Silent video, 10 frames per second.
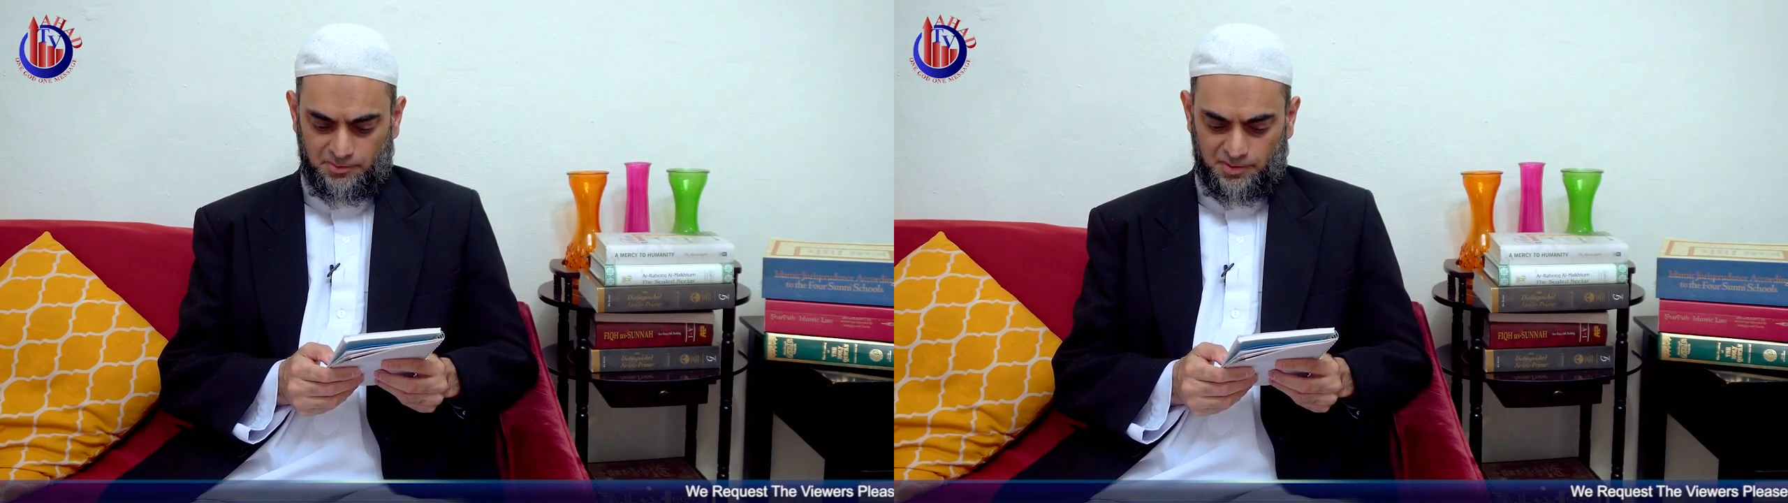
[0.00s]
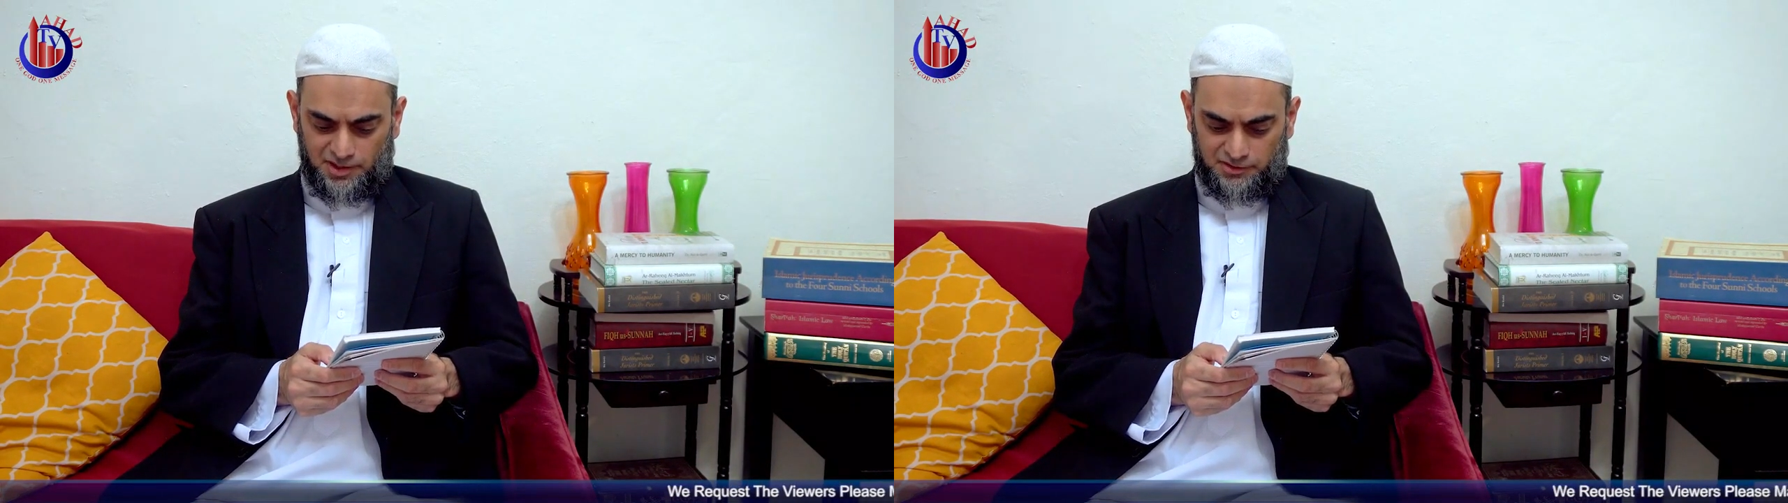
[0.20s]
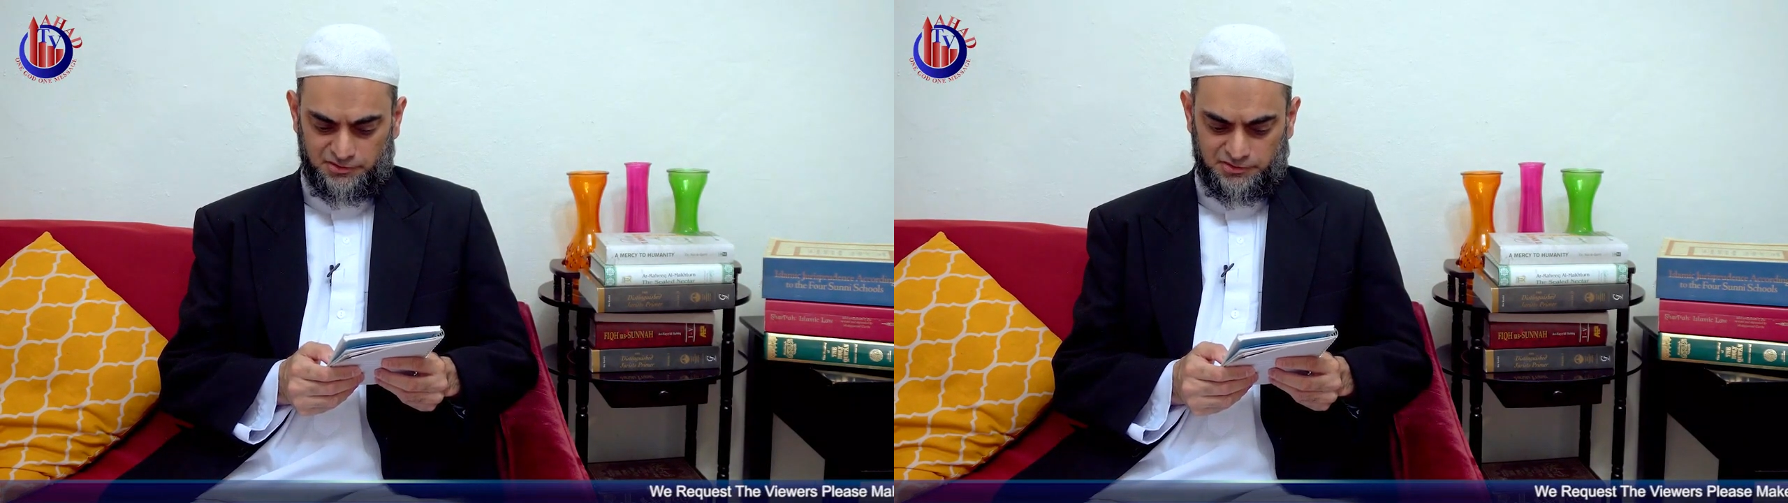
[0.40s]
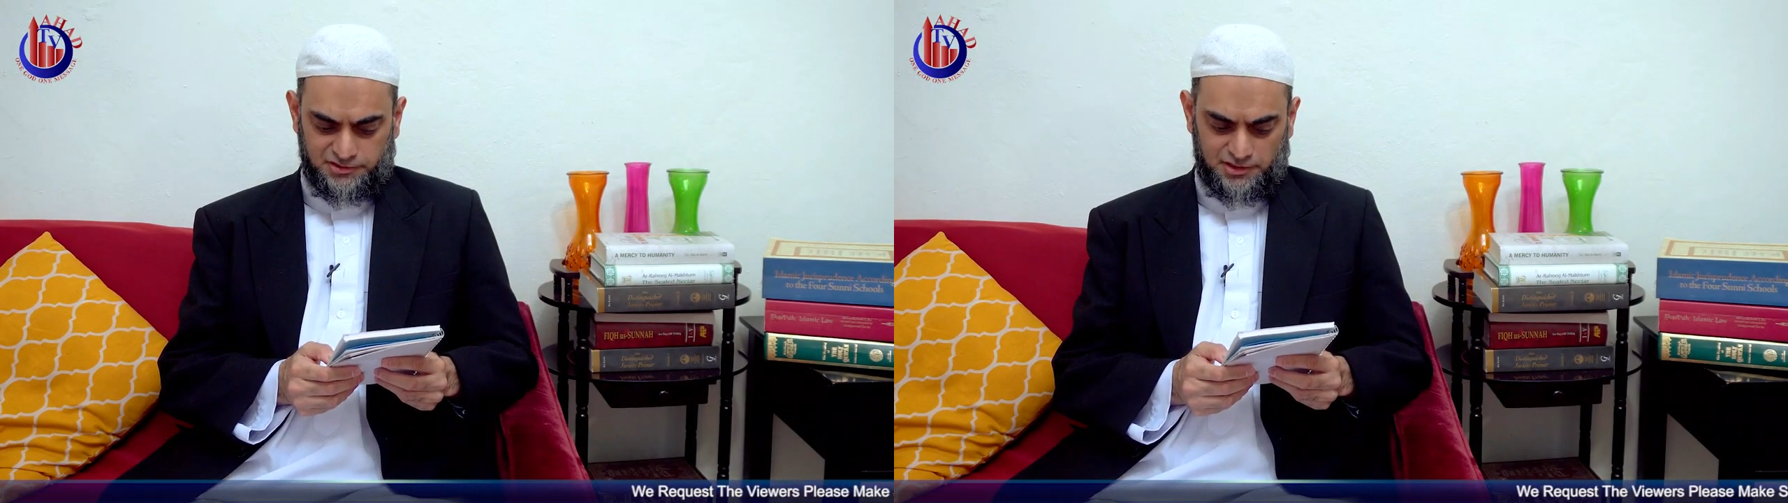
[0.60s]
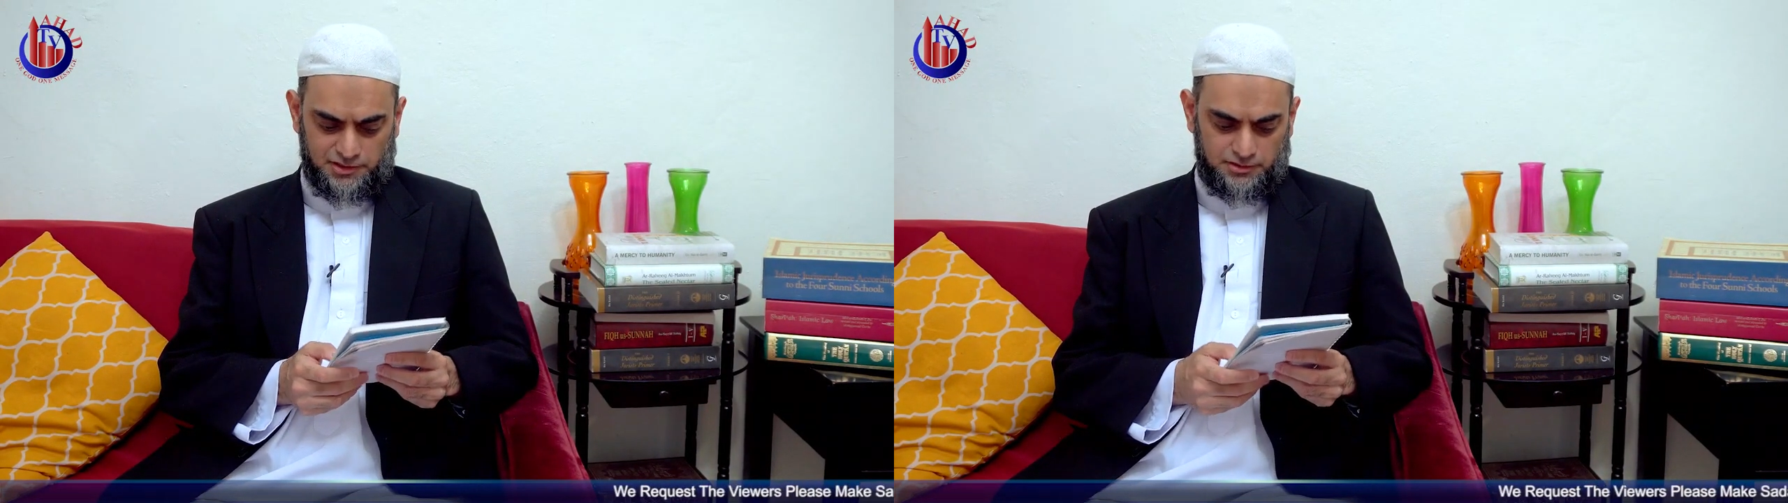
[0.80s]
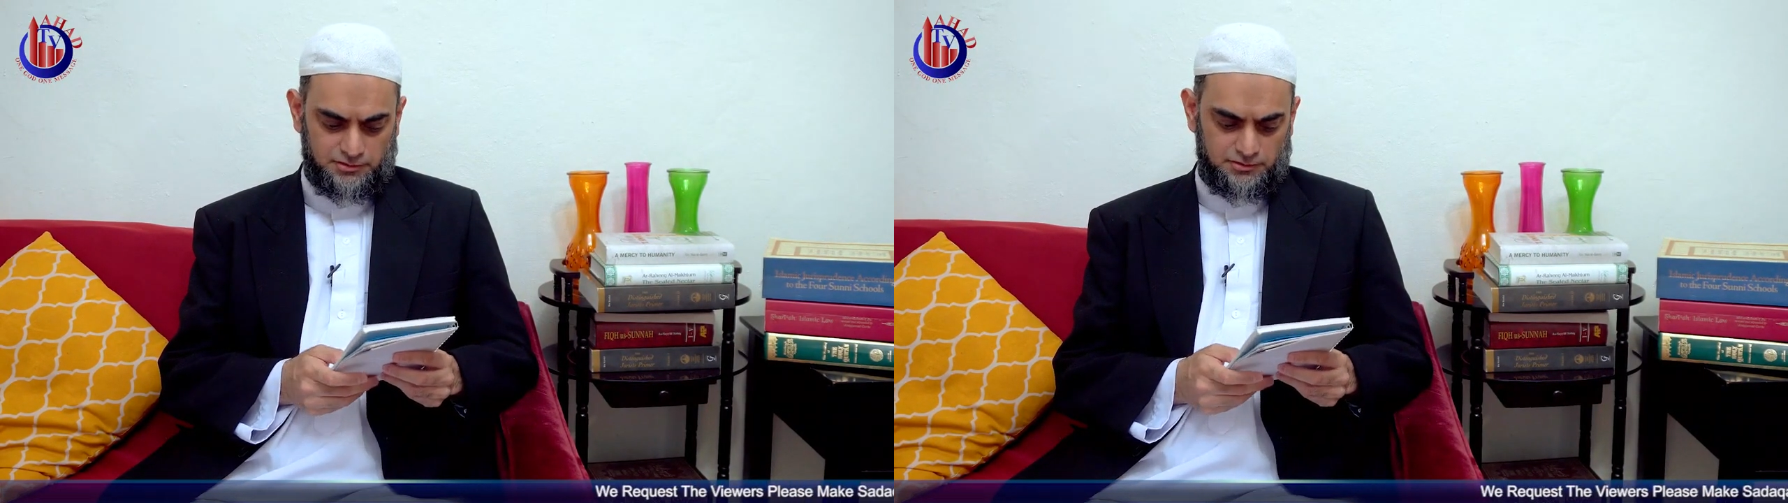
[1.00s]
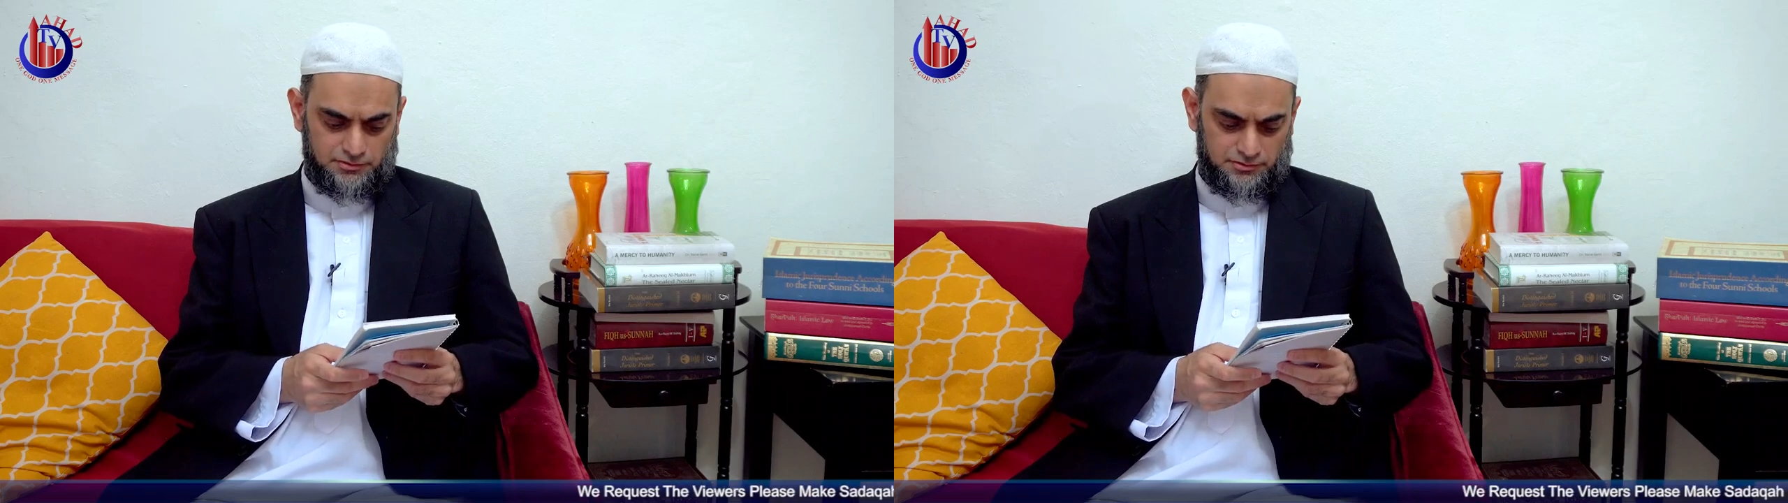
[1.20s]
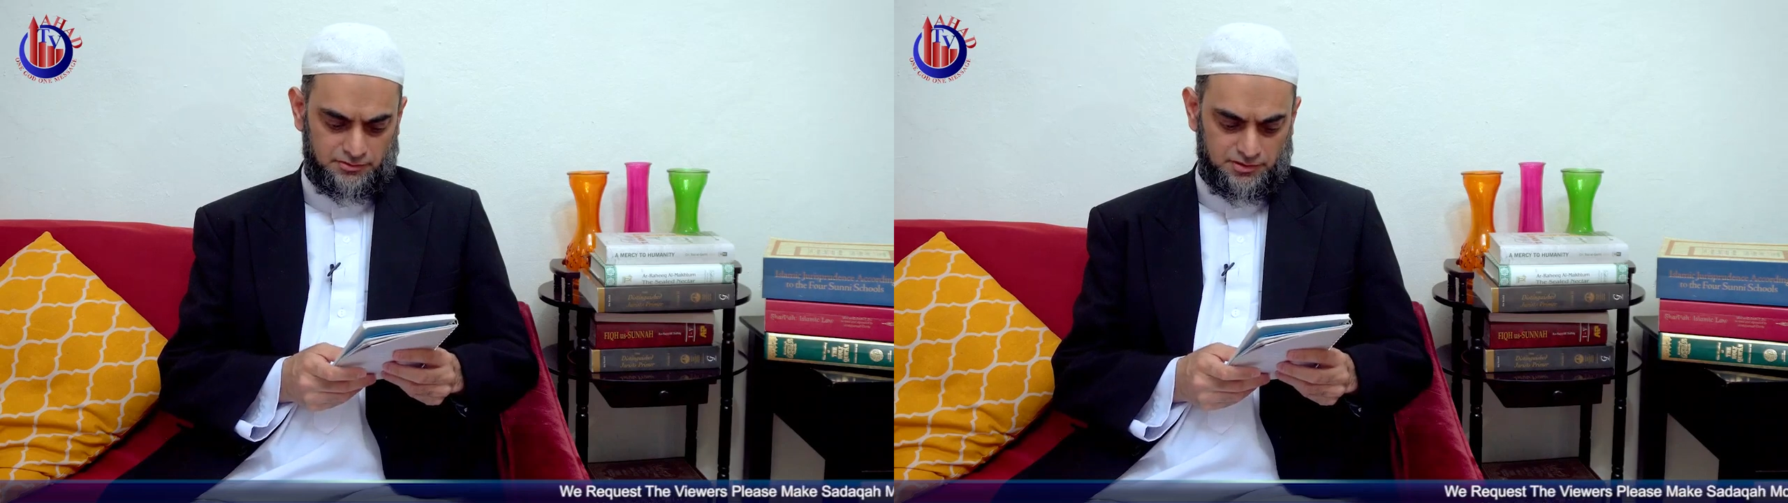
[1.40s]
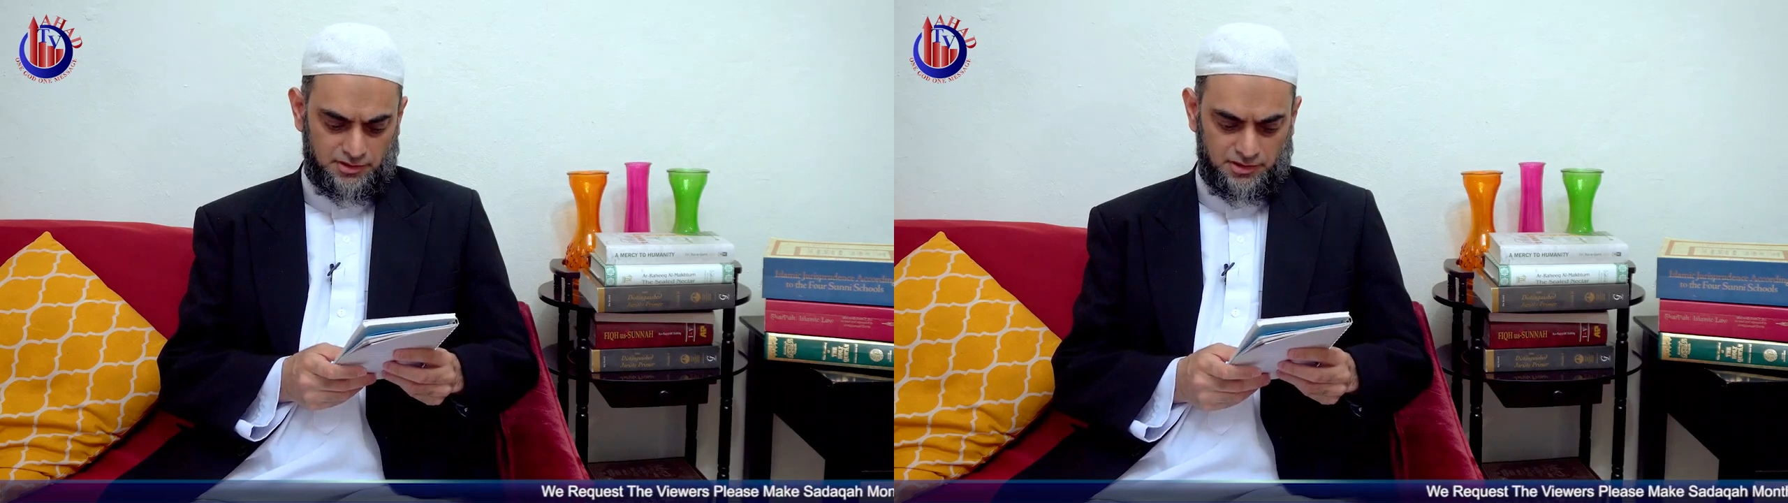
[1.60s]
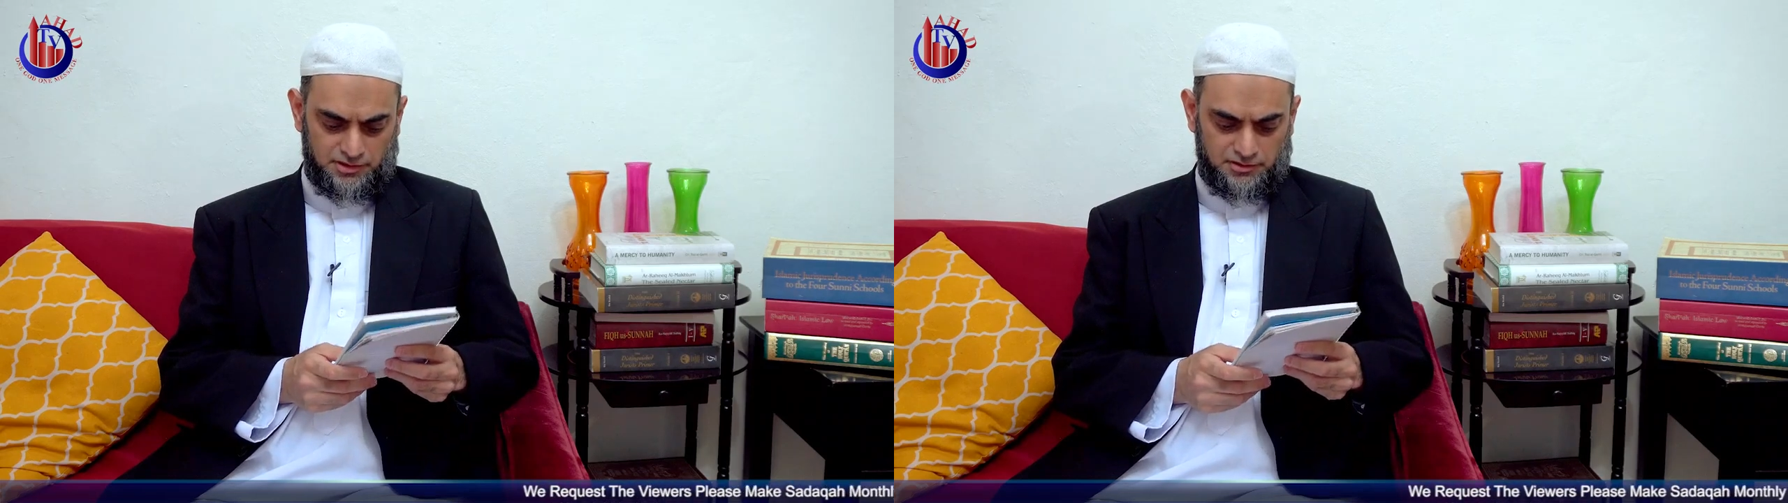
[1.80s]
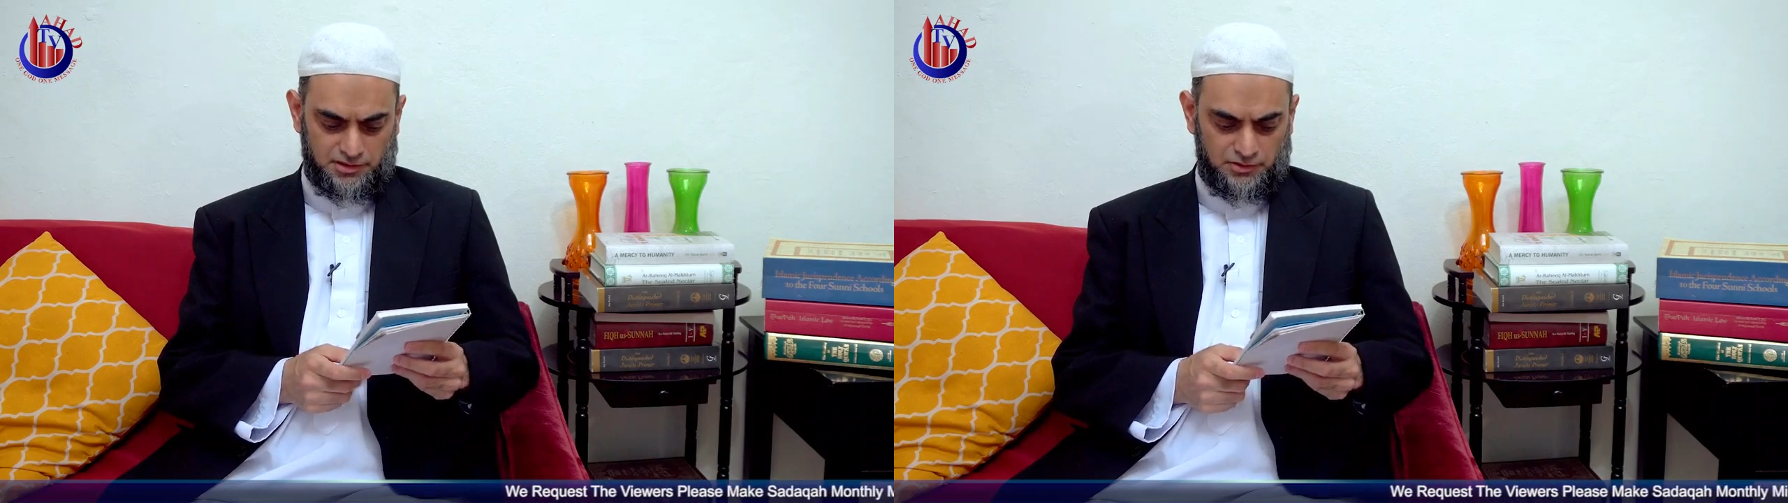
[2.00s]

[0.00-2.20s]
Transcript: Pakistan, and